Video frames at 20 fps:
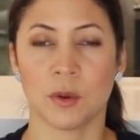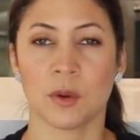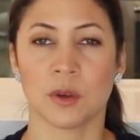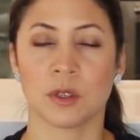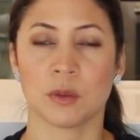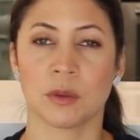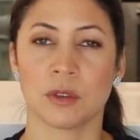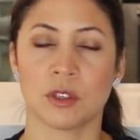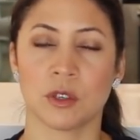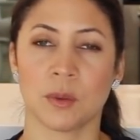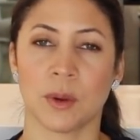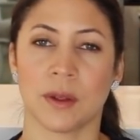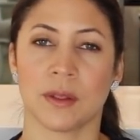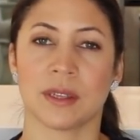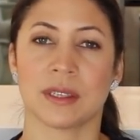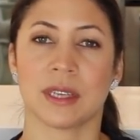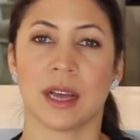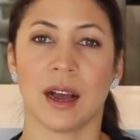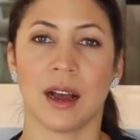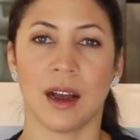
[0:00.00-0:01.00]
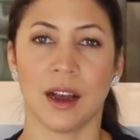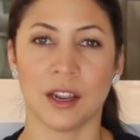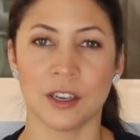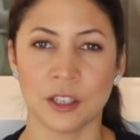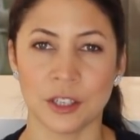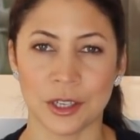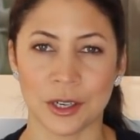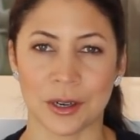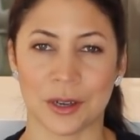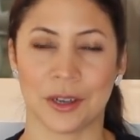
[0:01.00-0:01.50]
You are supposed to wear this
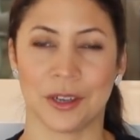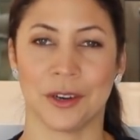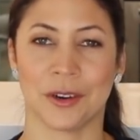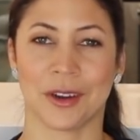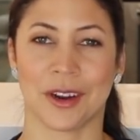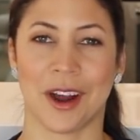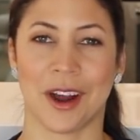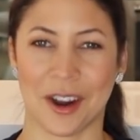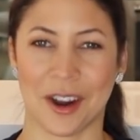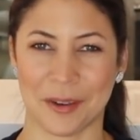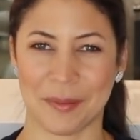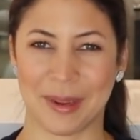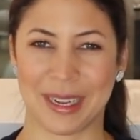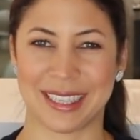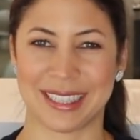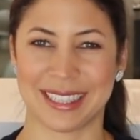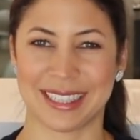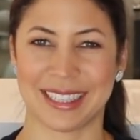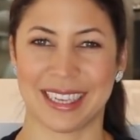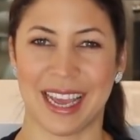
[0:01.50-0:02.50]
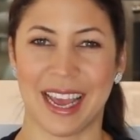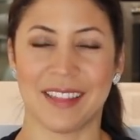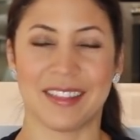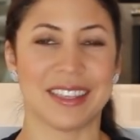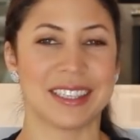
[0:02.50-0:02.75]
under your garments.